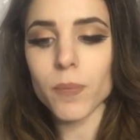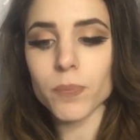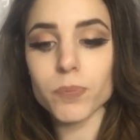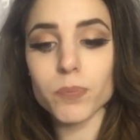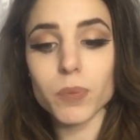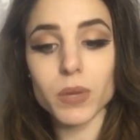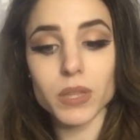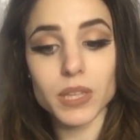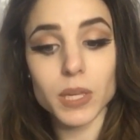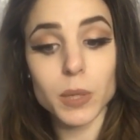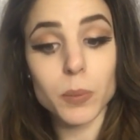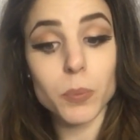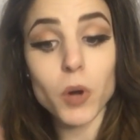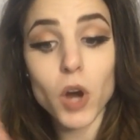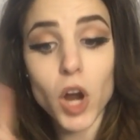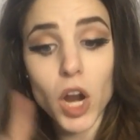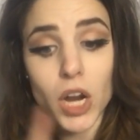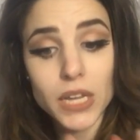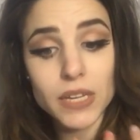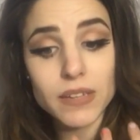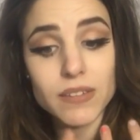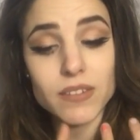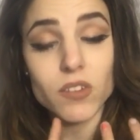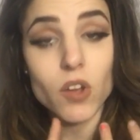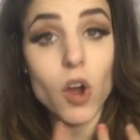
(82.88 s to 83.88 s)
But their
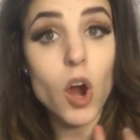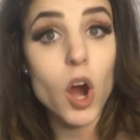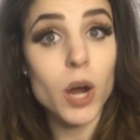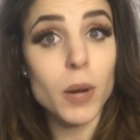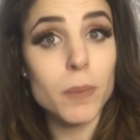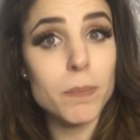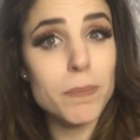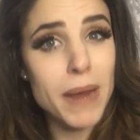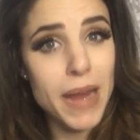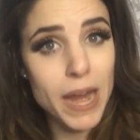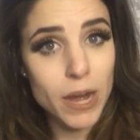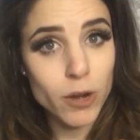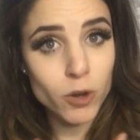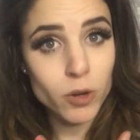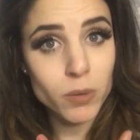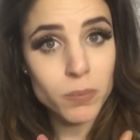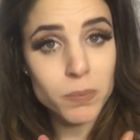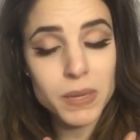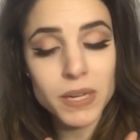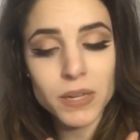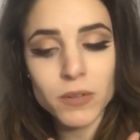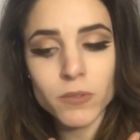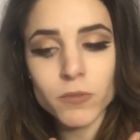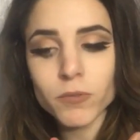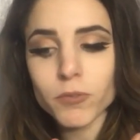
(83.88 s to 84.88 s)
products are
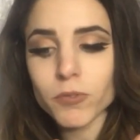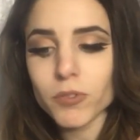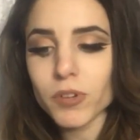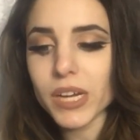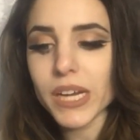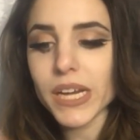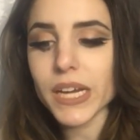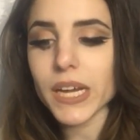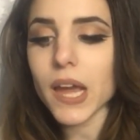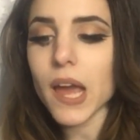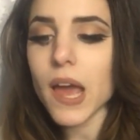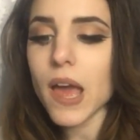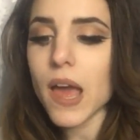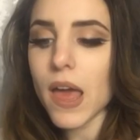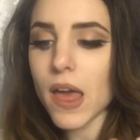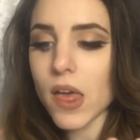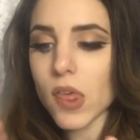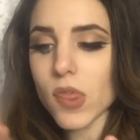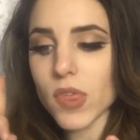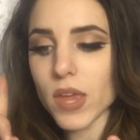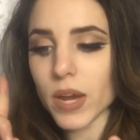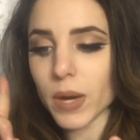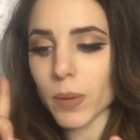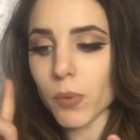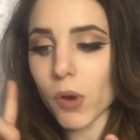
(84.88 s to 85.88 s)
paraben free,
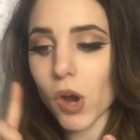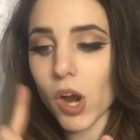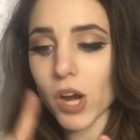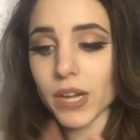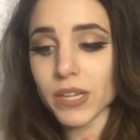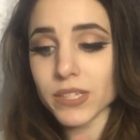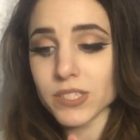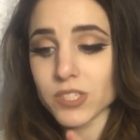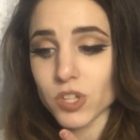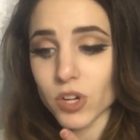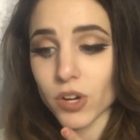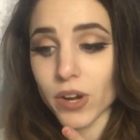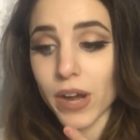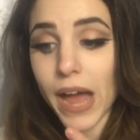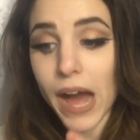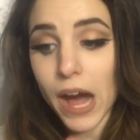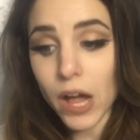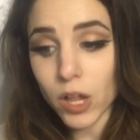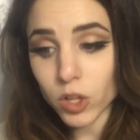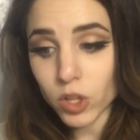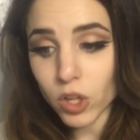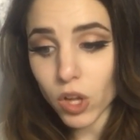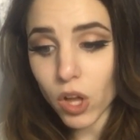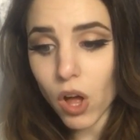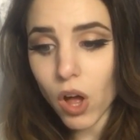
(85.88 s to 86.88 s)
their products are
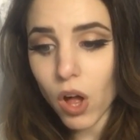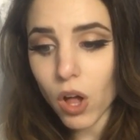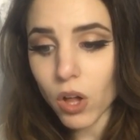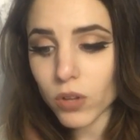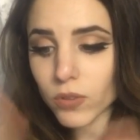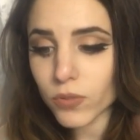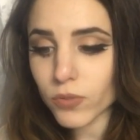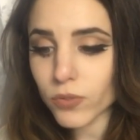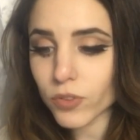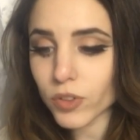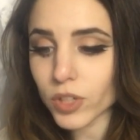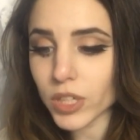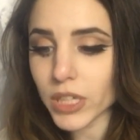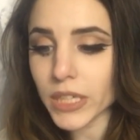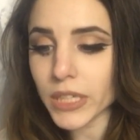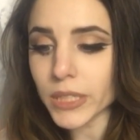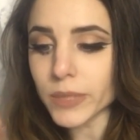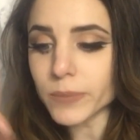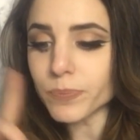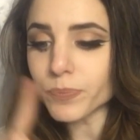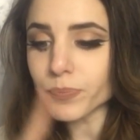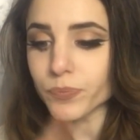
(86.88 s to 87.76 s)
alcohol free,